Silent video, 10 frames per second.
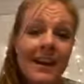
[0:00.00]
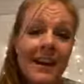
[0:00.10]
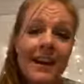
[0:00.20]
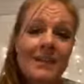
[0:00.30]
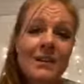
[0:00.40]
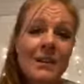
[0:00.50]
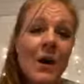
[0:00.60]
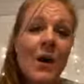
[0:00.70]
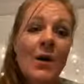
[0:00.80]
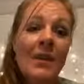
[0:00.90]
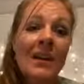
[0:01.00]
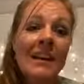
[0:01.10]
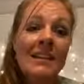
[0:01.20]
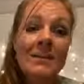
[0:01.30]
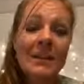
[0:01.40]
And so
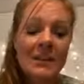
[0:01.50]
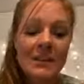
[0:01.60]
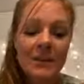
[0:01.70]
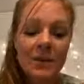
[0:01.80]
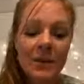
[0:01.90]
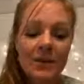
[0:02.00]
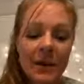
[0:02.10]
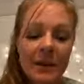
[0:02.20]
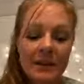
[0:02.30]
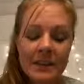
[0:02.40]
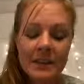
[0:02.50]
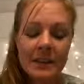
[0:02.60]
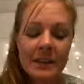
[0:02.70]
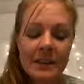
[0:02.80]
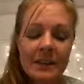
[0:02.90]
he's been super fun
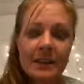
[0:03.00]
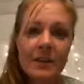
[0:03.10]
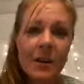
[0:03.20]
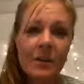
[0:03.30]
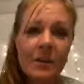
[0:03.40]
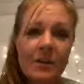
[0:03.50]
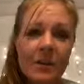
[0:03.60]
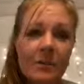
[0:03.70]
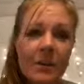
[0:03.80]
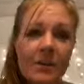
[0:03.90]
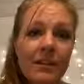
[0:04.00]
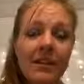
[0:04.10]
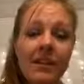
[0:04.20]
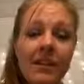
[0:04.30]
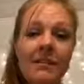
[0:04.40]
to talk with and be with,
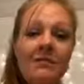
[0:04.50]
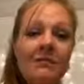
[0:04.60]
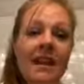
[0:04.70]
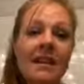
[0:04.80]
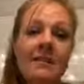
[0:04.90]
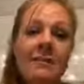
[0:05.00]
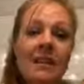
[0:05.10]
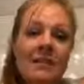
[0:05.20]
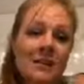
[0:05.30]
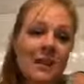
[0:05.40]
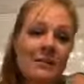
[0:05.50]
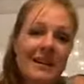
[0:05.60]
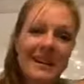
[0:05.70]
and that's me. So I'm done.